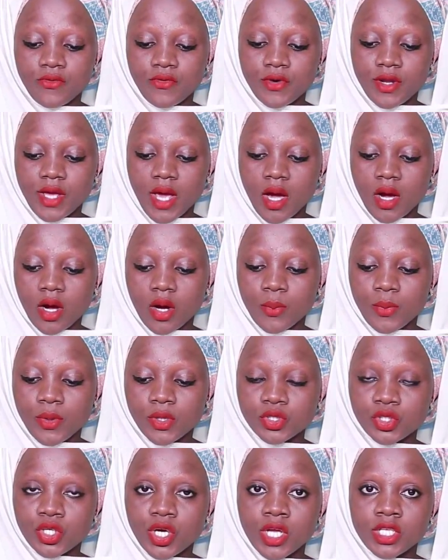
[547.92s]
free and
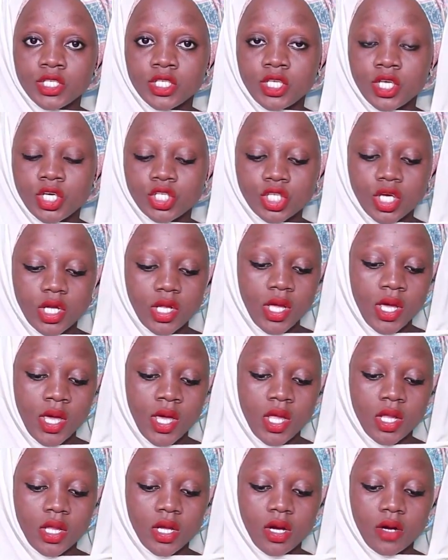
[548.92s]
compulsory education,
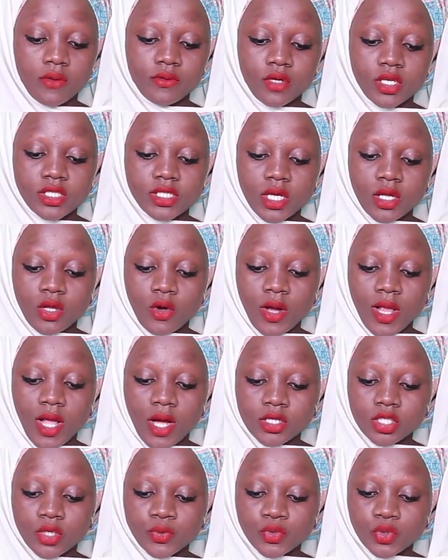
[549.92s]
the governor said all
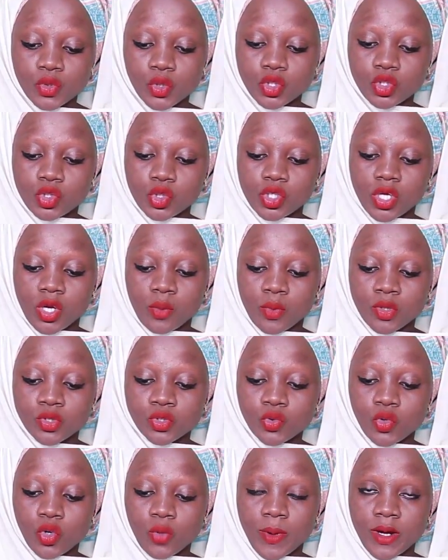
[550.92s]
out-of-school children
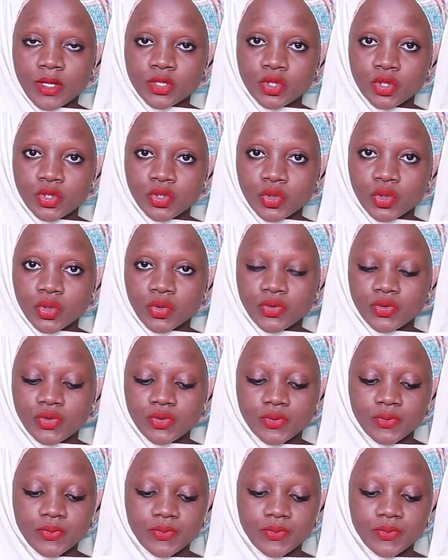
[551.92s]
must go back to schools.